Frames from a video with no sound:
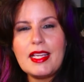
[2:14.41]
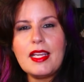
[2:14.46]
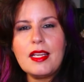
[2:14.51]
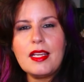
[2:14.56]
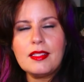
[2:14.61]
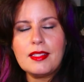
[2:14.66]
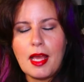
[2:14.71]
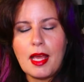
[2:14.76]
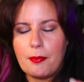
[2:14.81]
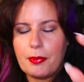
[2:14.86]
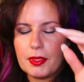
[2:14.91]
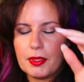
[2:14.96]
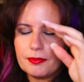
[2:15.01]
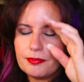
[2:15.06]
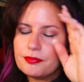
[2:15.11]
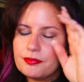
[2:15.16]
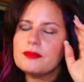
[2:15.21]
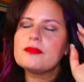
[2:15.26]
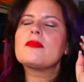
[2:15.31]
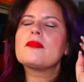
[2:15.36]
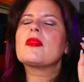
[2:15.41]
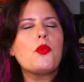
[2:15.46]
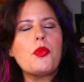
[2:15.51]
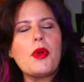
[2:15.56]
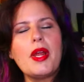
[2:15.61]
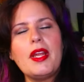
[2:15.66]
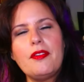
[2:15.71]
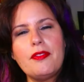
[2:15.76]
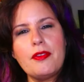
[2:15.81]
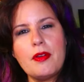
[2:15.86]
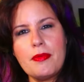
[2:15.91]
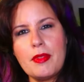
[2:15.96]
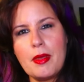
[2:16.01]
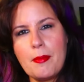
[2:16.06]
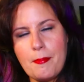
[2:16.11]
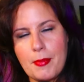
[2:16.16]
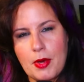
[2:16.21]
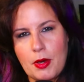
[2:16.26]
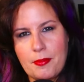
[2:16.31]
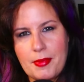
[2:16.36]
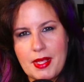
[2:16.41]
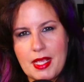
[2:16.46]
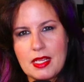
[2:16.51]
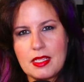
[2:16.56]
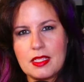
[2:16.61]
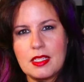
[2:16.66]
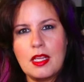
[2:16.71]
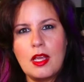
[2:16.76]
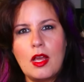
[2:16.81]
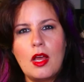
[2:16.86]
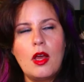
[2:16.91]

Example, right from the moment